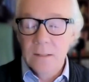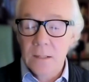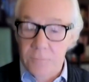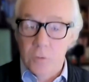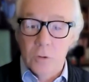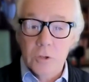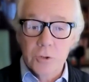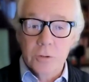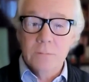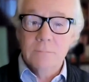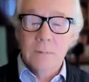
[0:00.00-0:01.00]
And if you're not
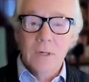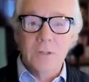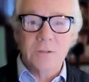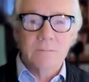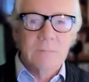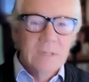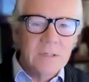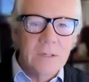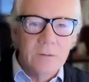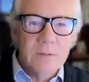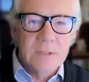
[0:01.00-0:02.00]
sure, ask.
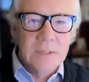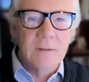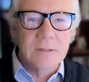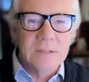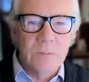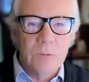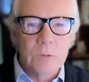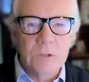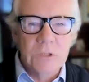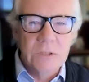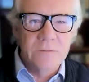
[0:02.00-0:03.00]
So here are the 10 things I want to
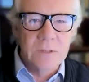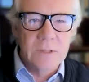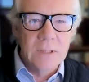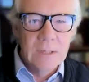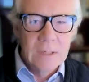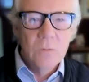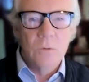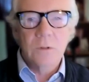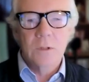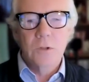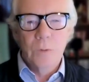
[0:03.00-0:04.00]
achieve today.
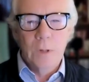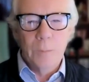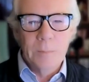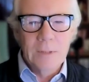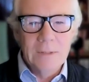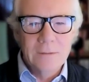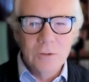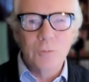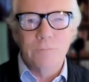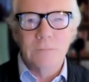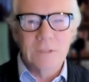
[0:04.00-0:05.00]
What can you help me do?